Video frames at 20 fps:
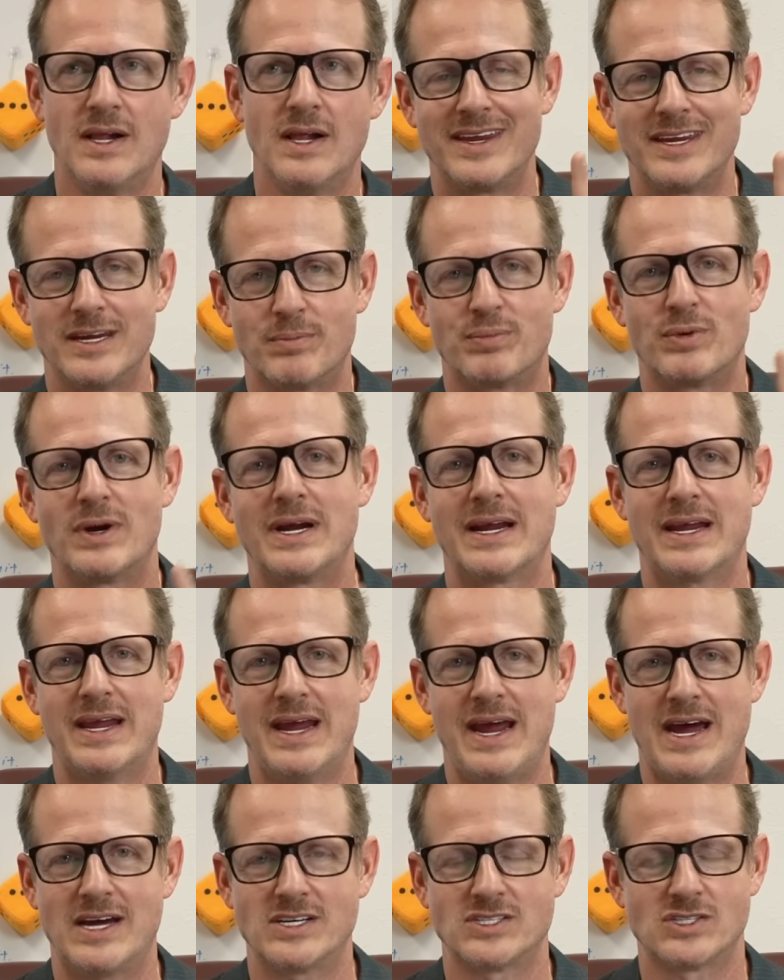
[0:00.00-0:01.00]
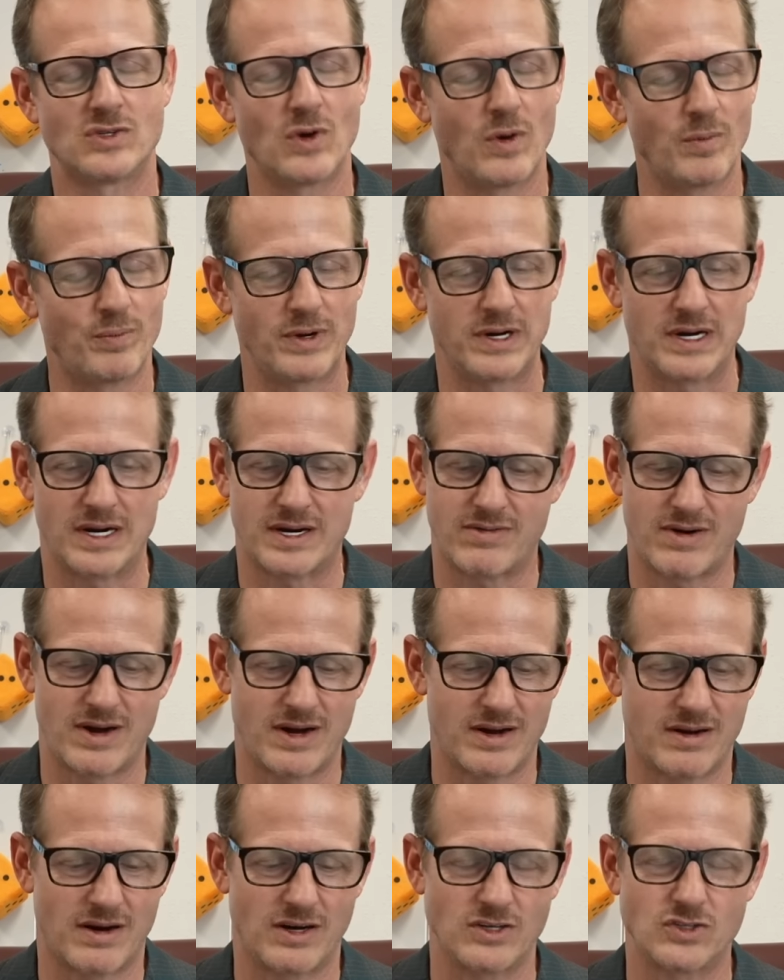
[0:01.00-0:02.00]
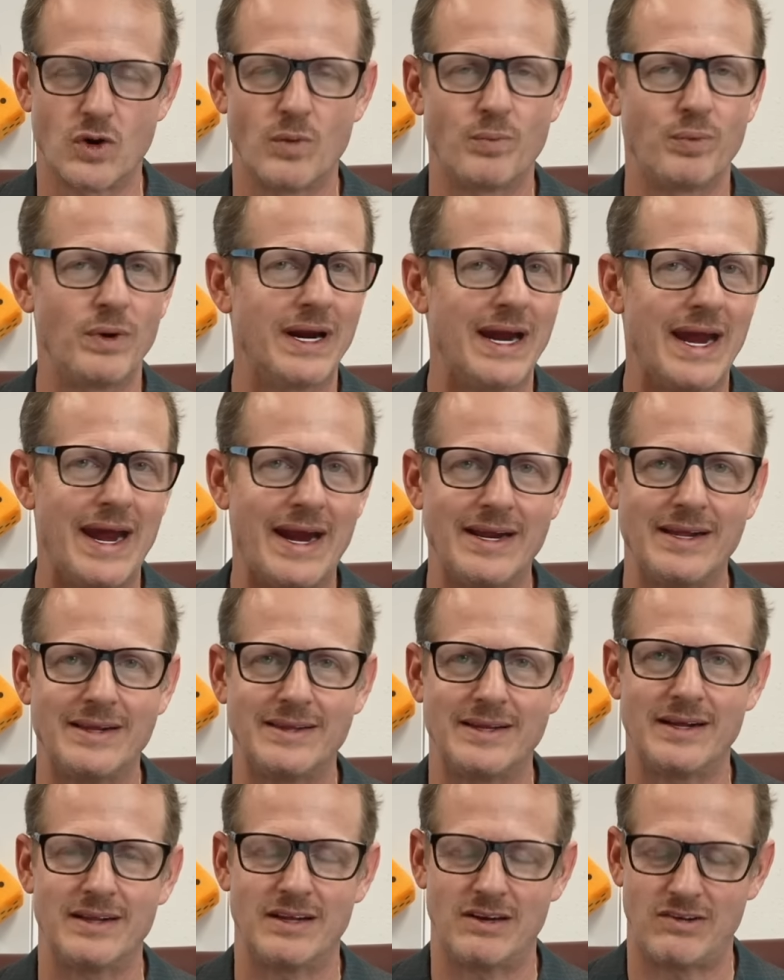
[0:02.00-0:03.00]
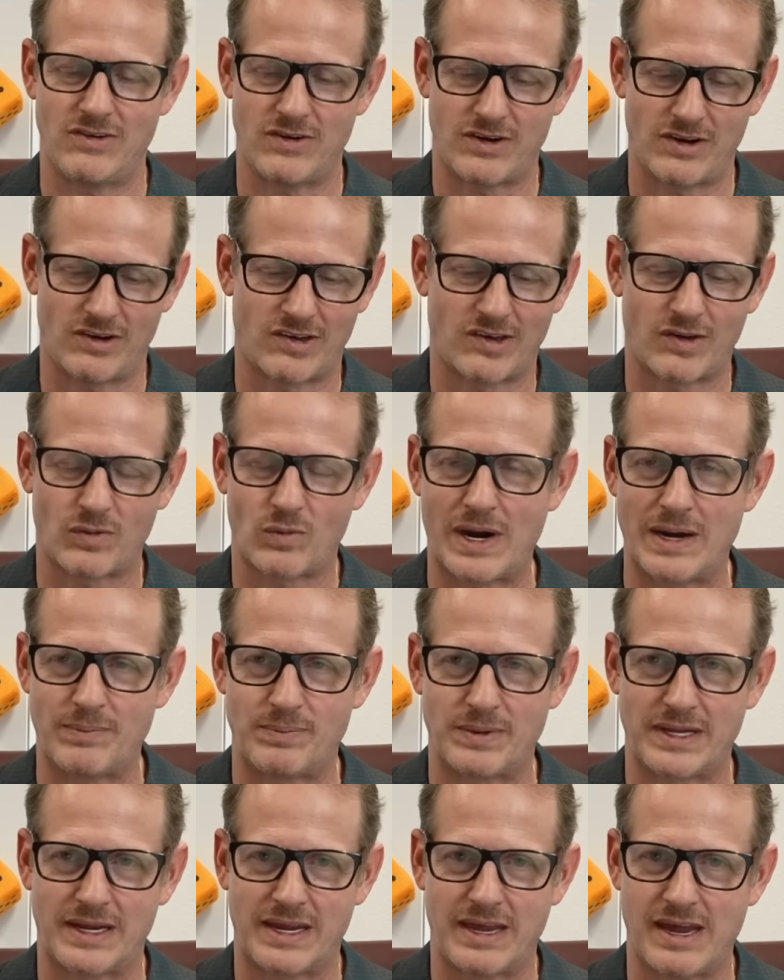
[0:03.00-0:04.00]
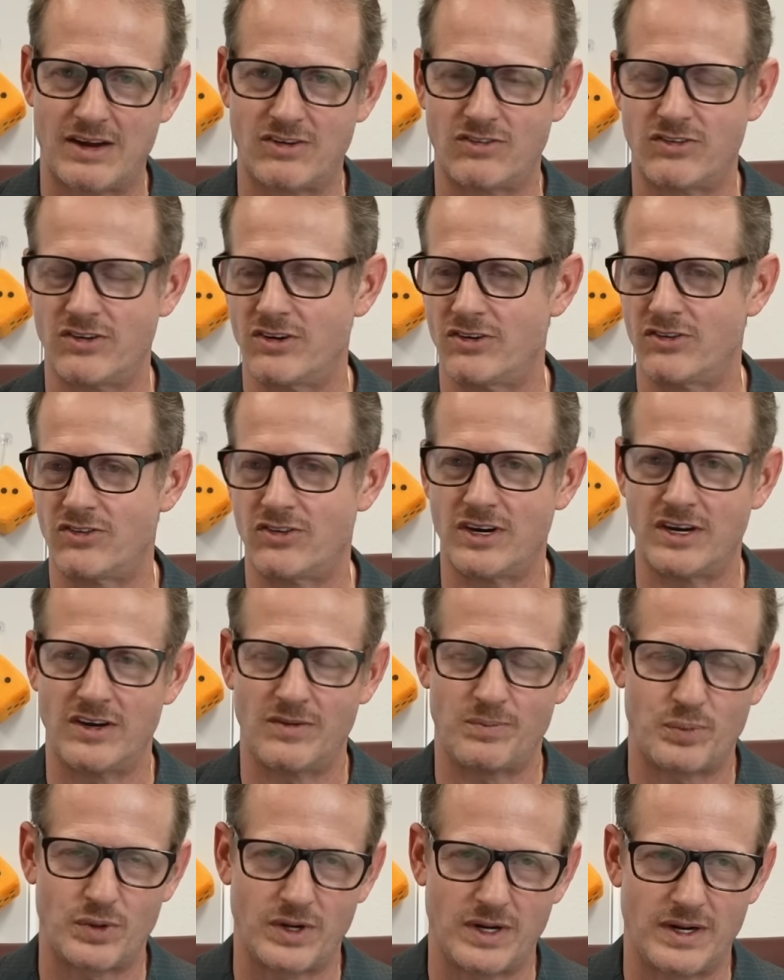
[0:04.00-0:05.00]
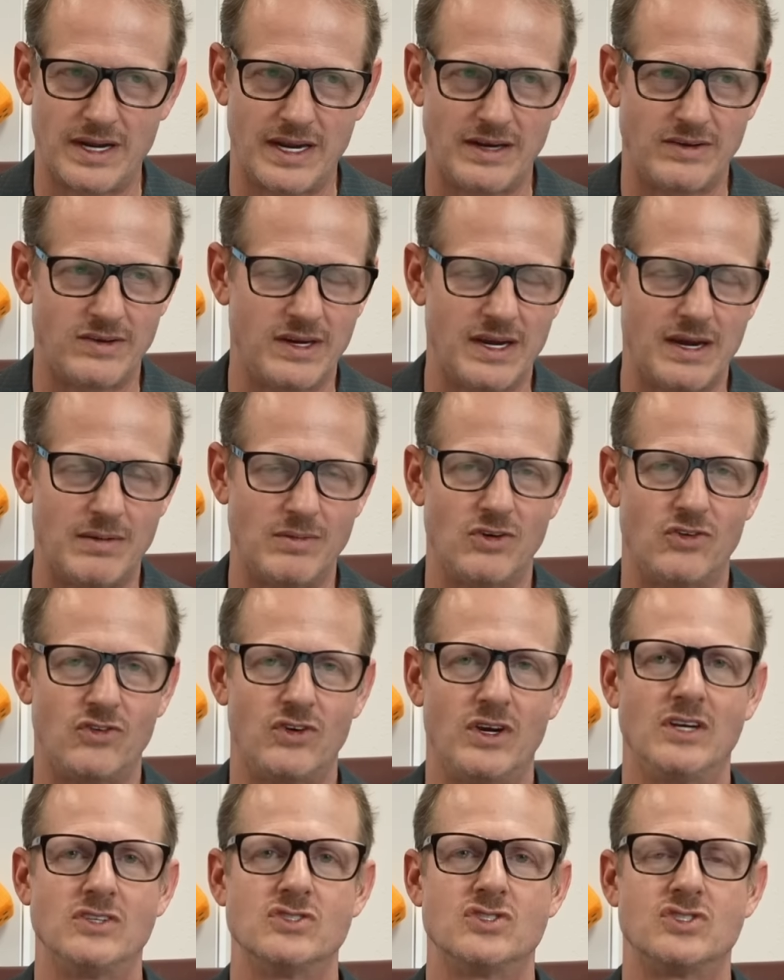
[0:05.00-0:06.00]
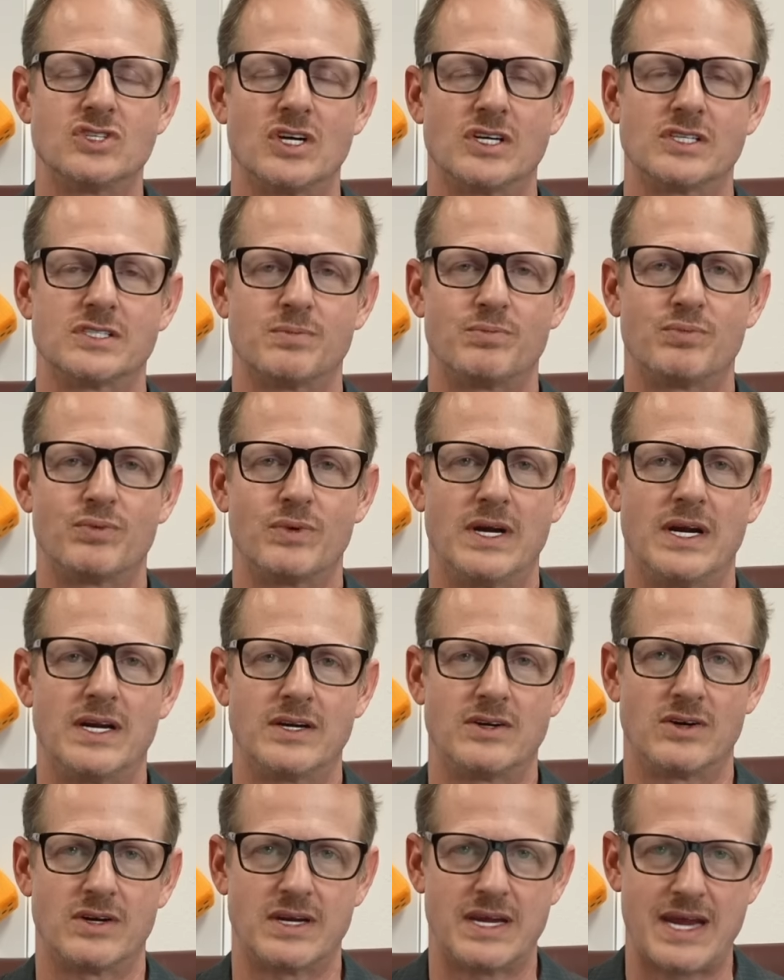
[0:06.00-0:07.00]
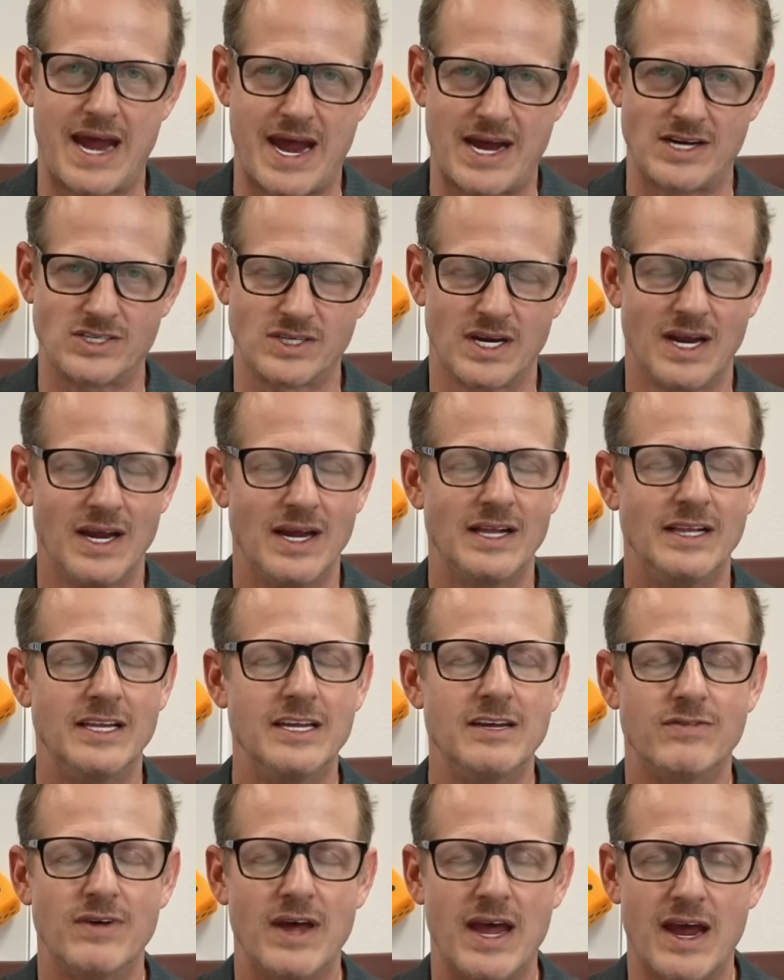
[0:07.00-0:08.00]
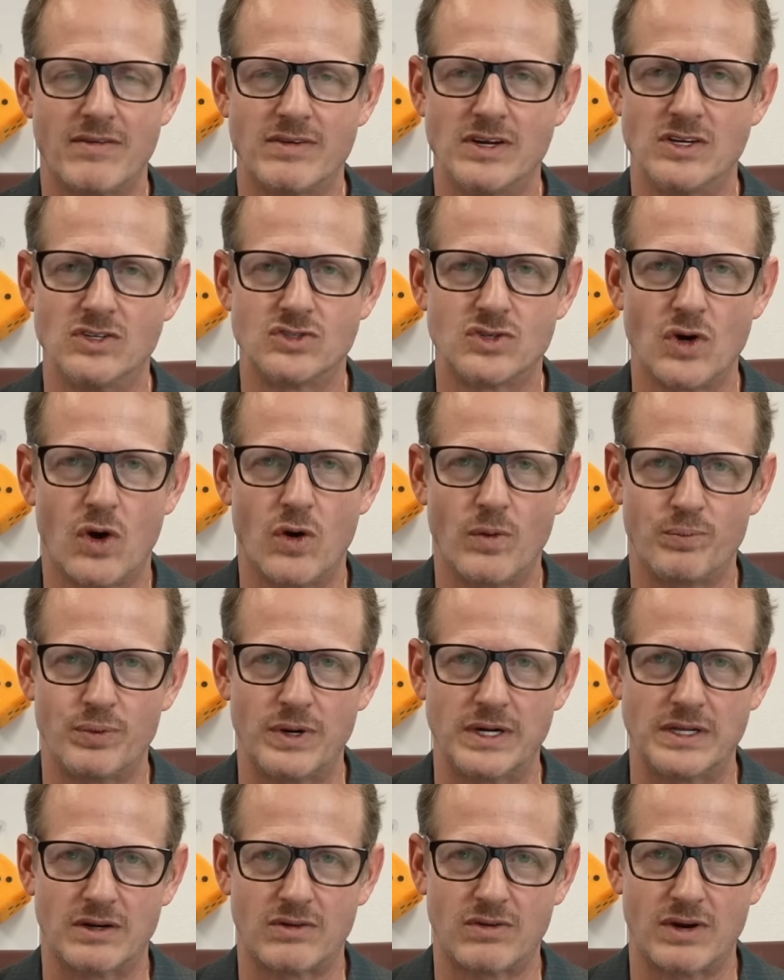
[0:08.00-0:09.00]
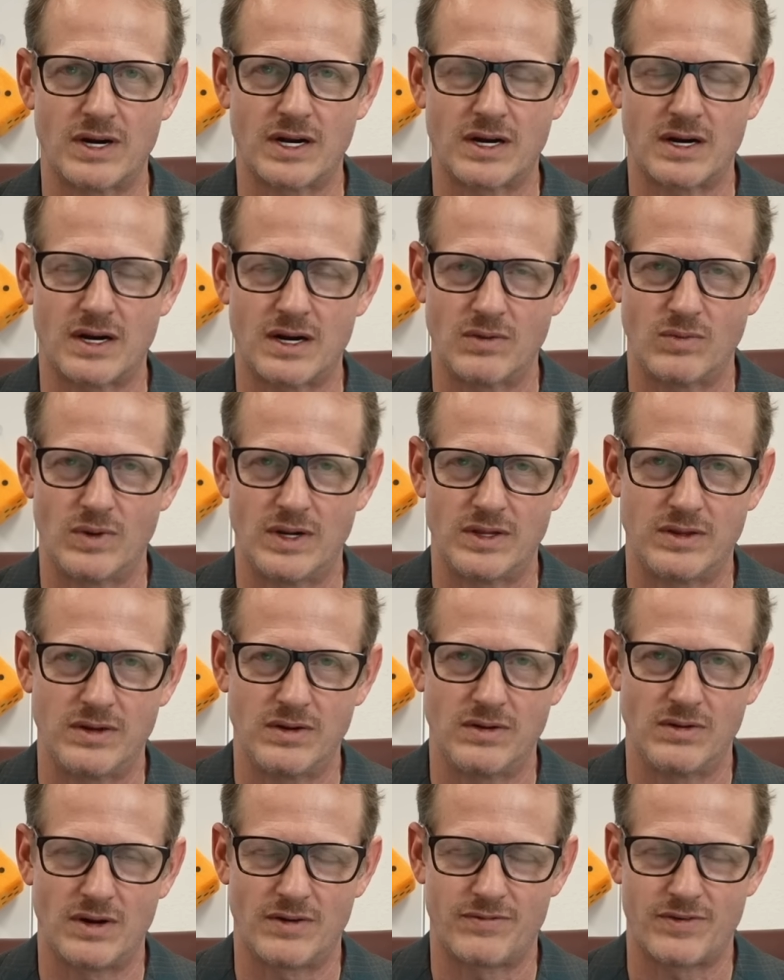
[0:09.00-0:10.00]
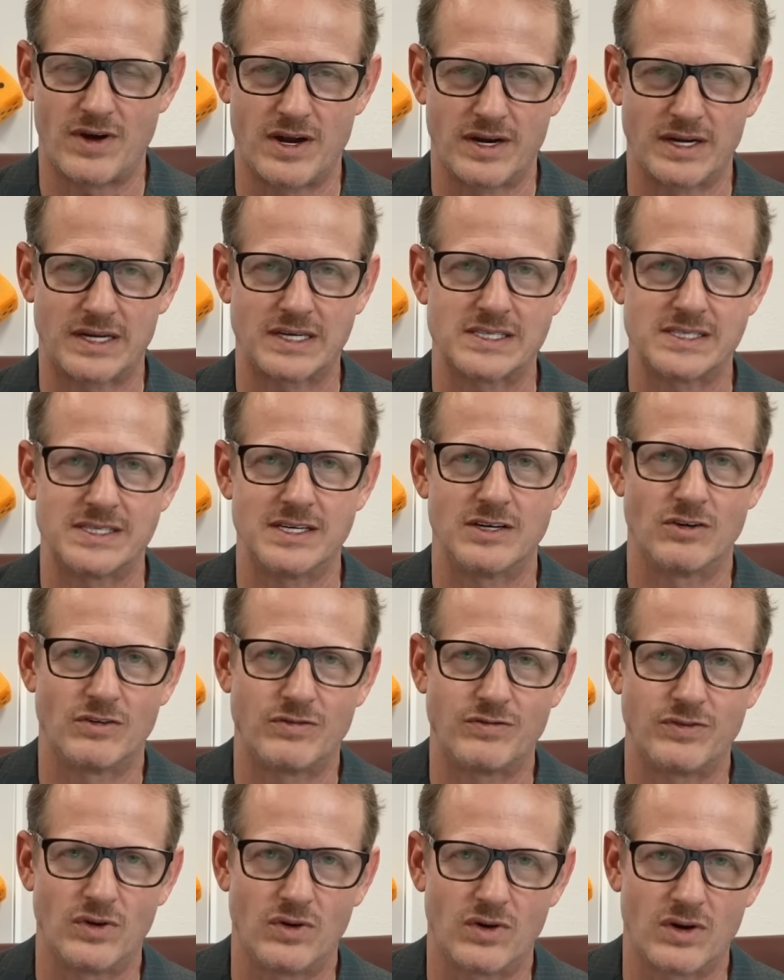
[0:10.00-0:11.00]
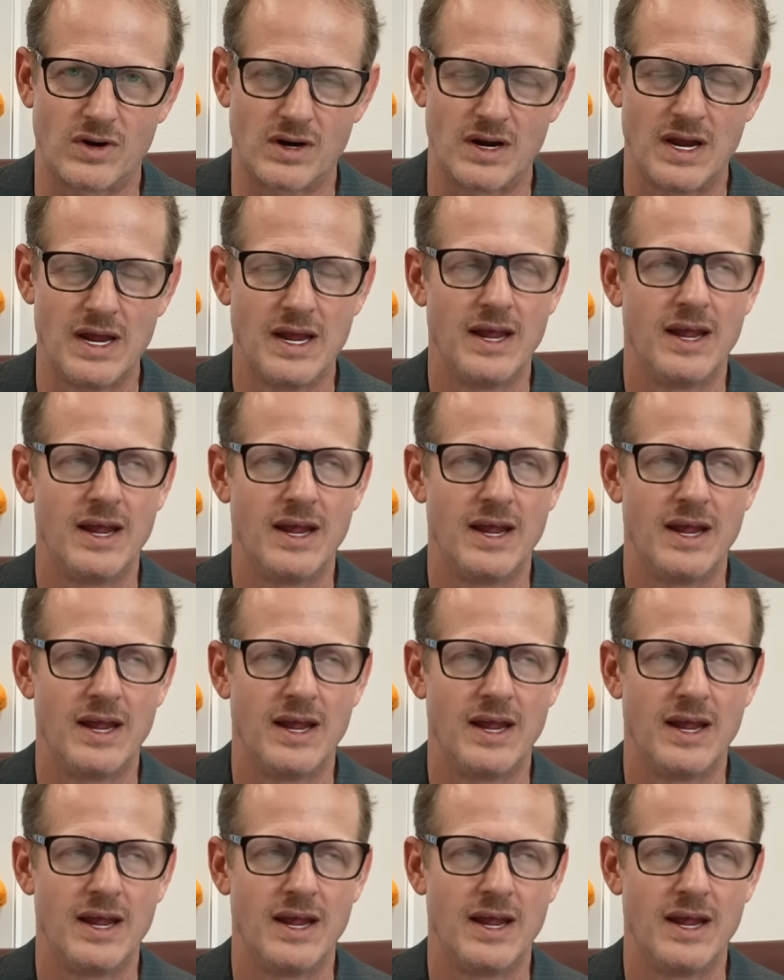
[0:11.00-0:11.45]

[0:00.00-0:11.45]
You bring cash, don't bring a credit card, don't bring anything that you can swipe at the cashier's chair, put an ATM machine, just bring your cash. Don't bring the credit card with you off on a casino floor